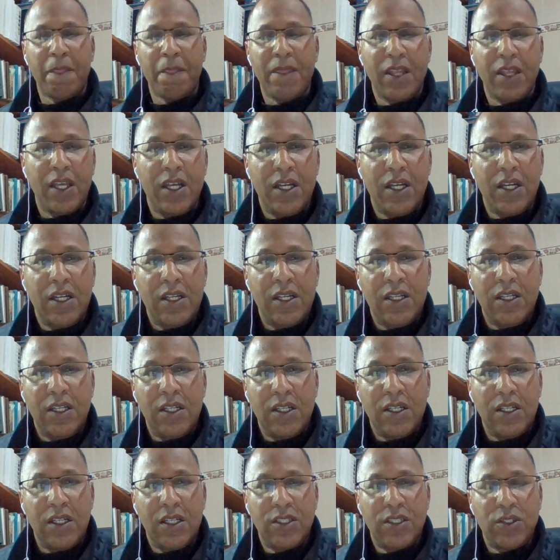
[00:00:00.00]

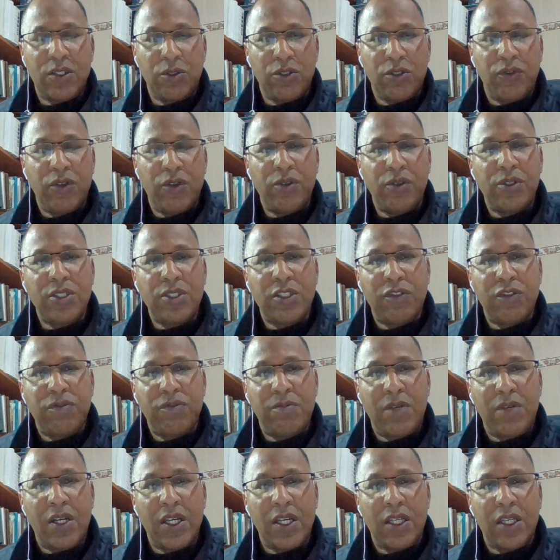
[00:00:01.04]
So the focus of
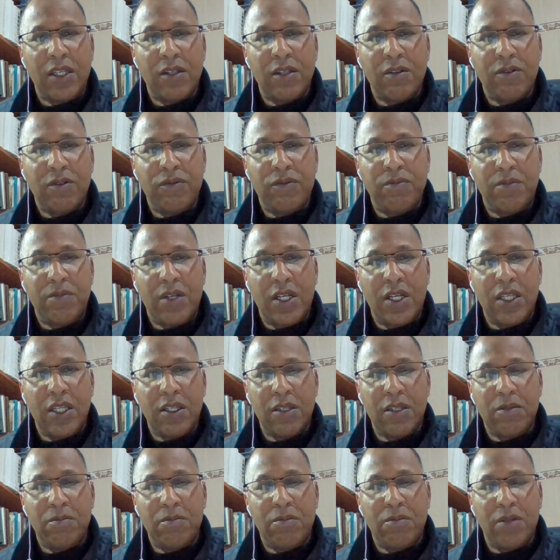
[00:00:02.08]
my
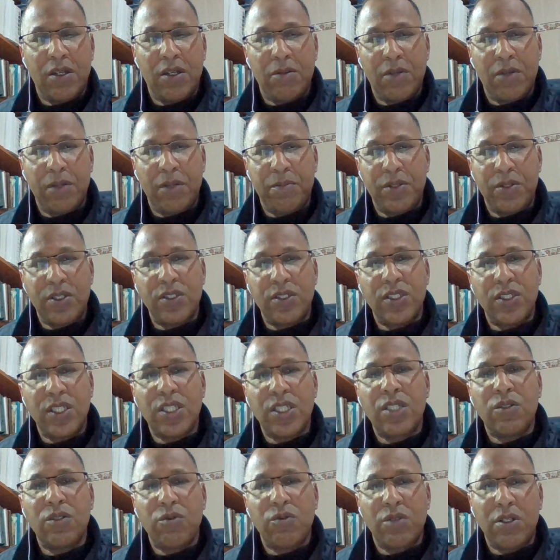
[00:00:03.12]

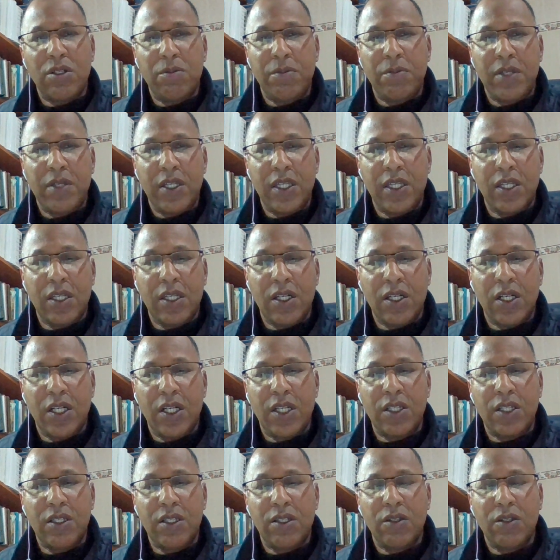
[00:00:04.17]
presentation will be
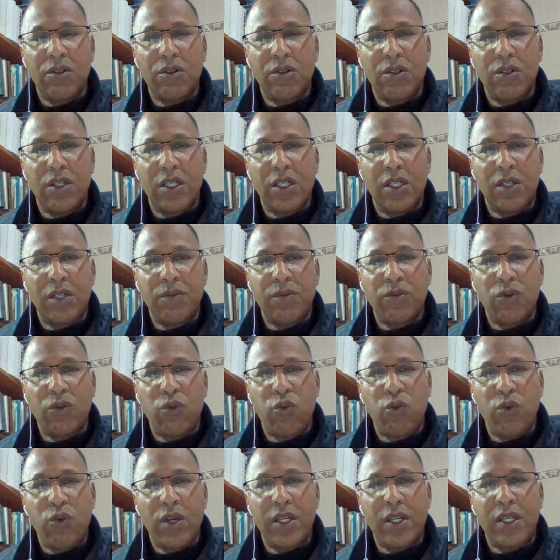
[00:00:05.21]
on
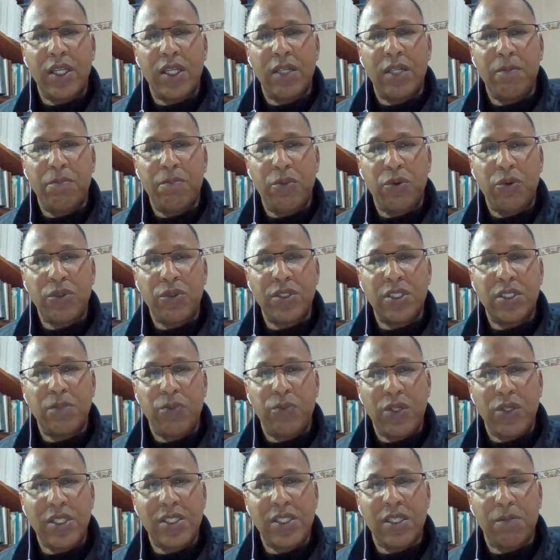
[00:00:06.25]
one important
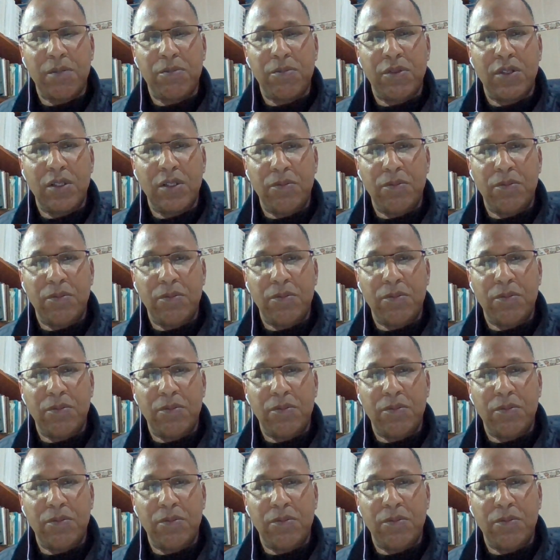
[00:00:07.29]
principle in